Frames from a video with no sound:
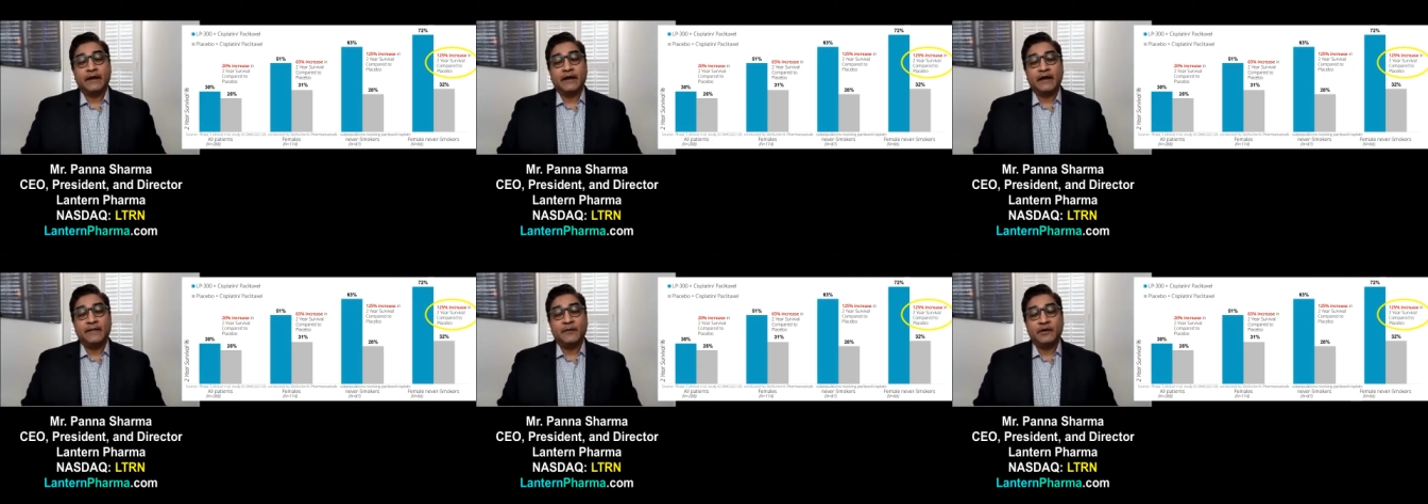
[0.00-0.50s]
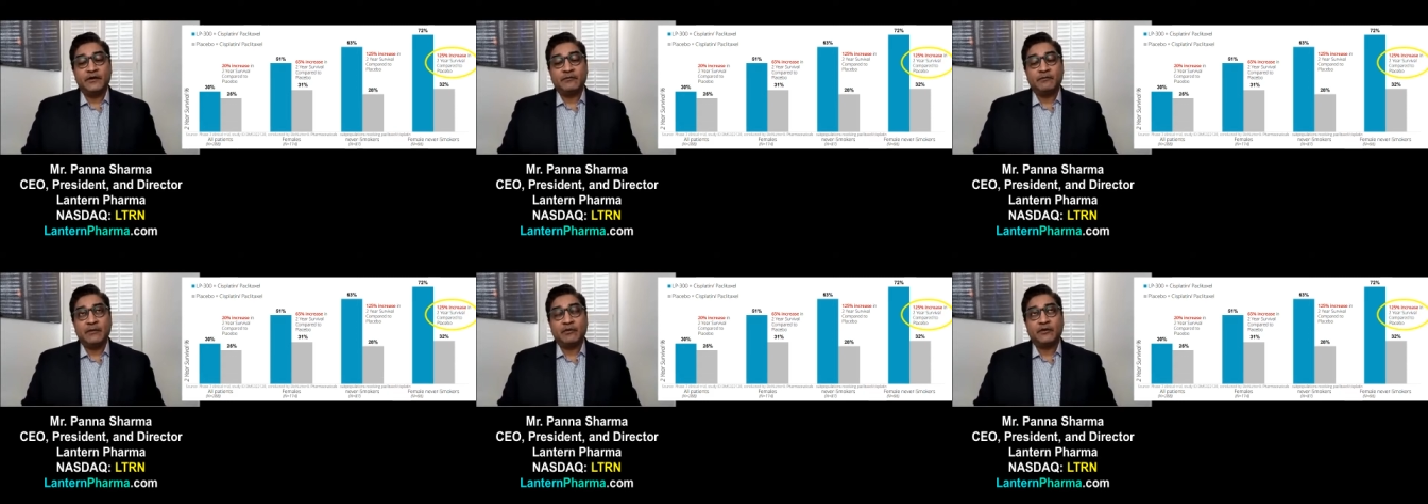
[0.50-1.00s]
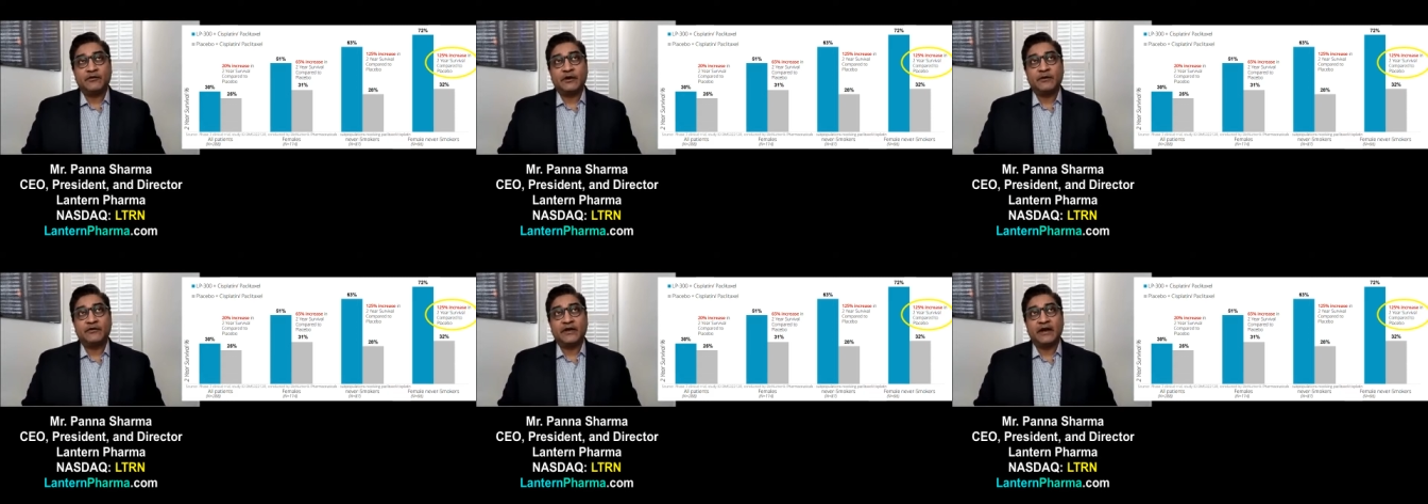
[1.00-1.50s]
And the reason people are
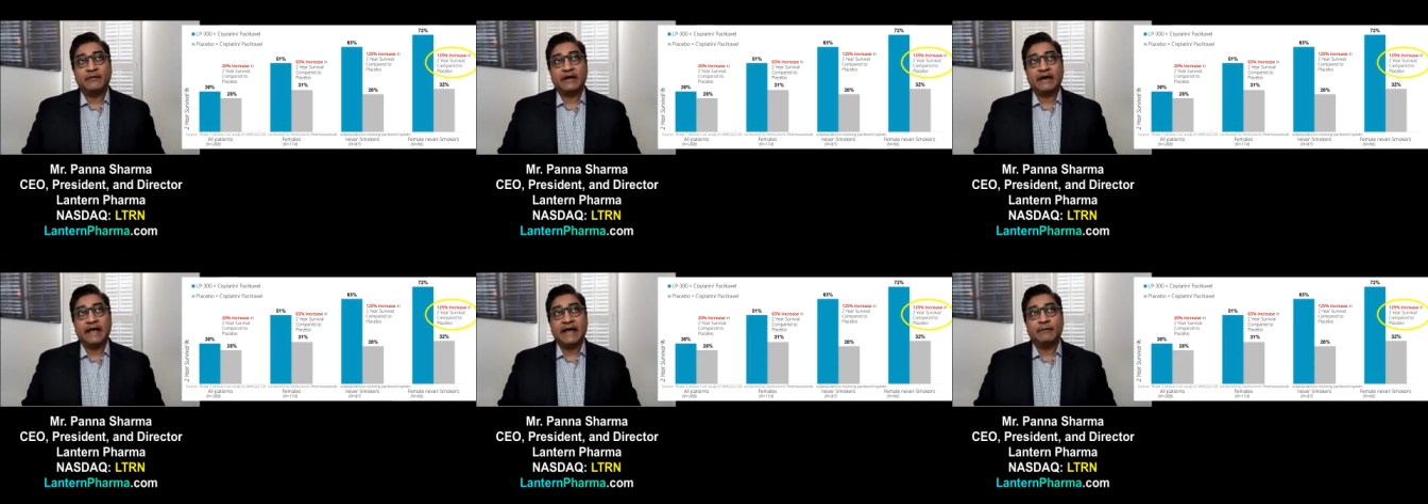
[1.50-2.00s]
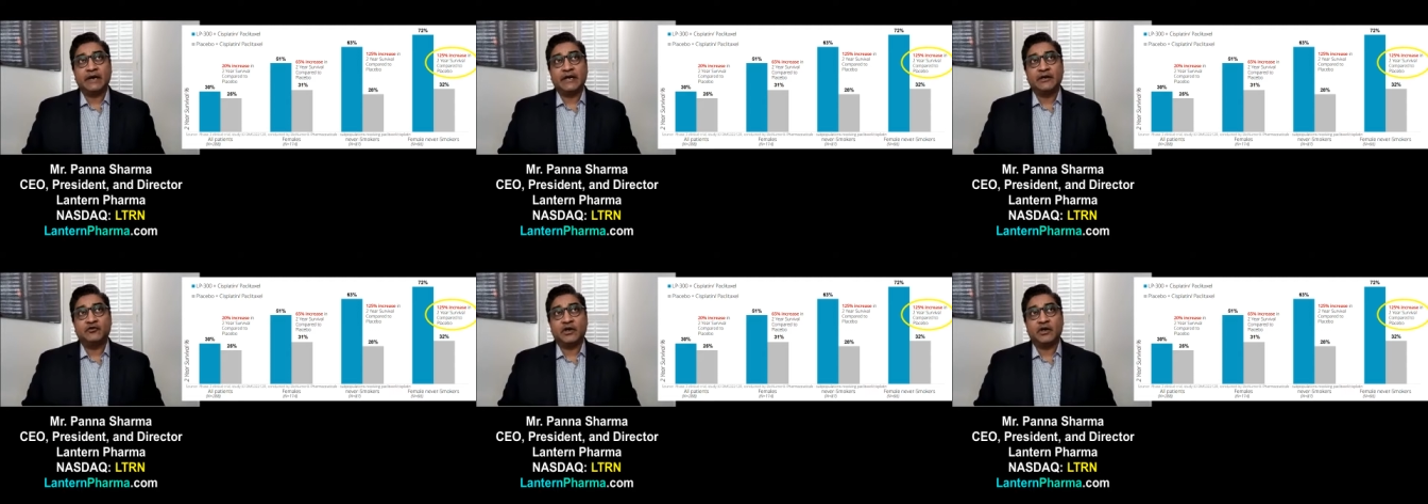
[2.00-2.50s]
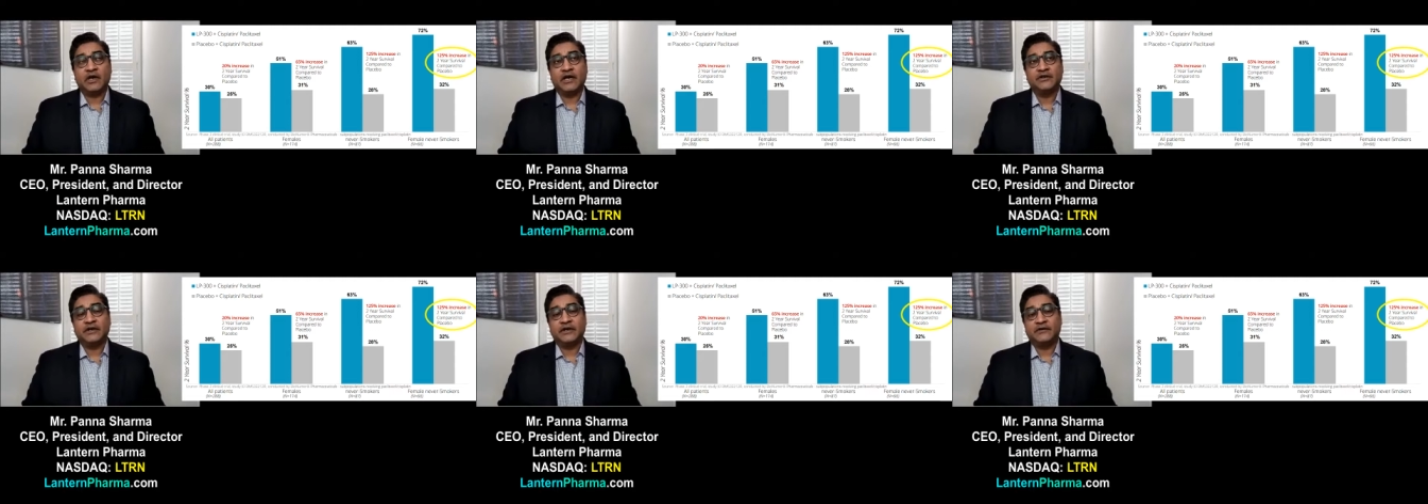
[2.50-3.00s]
so excited about antibody drug
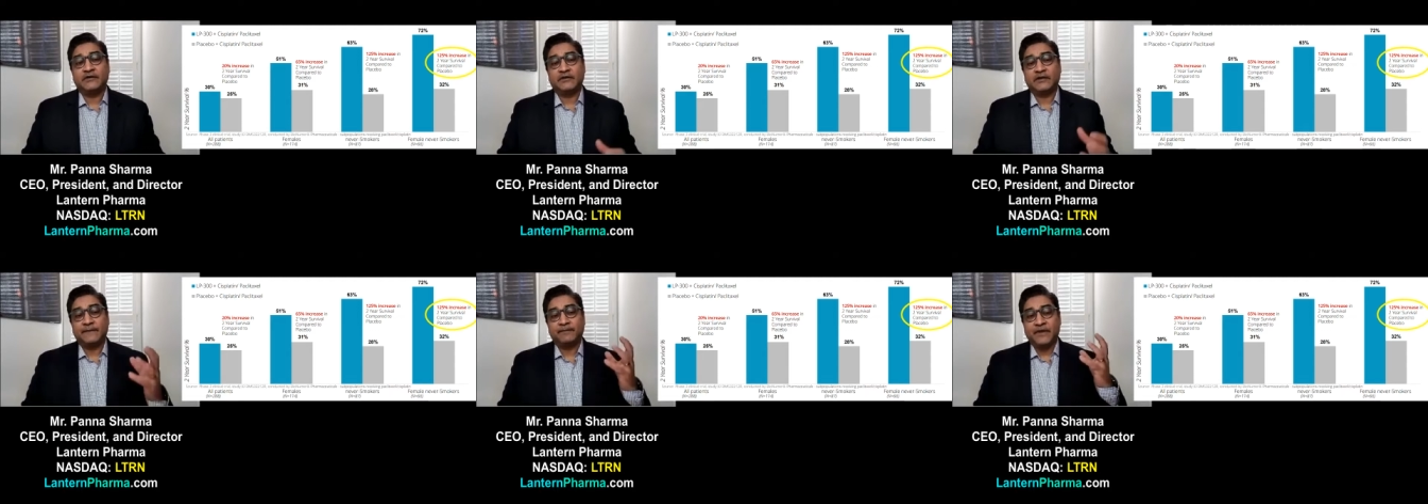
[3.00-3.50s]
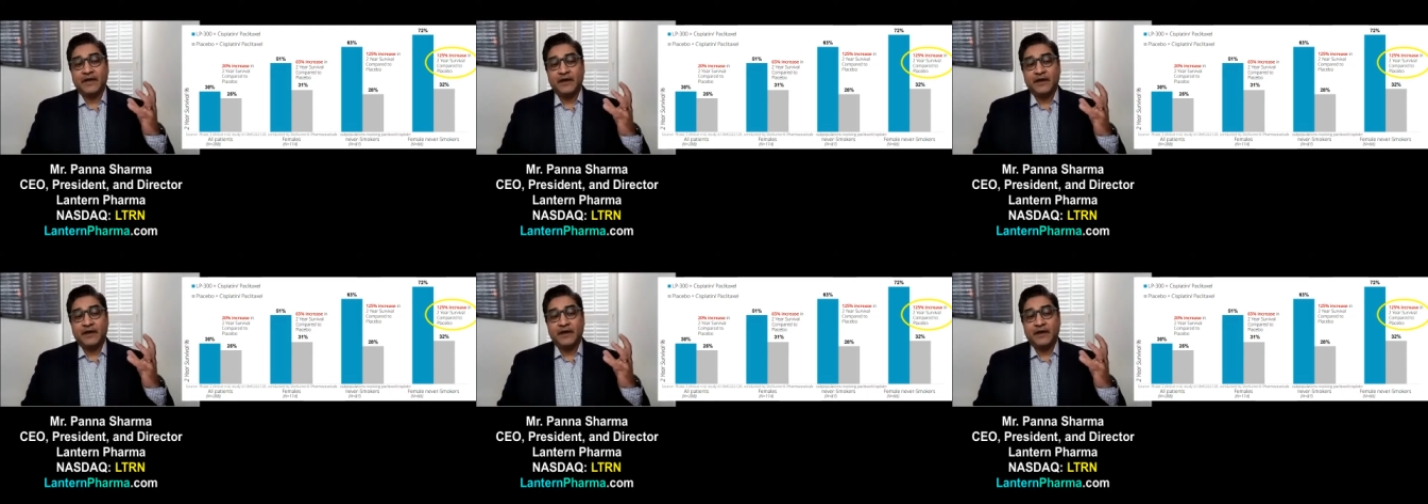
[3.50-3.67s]
conjugates is that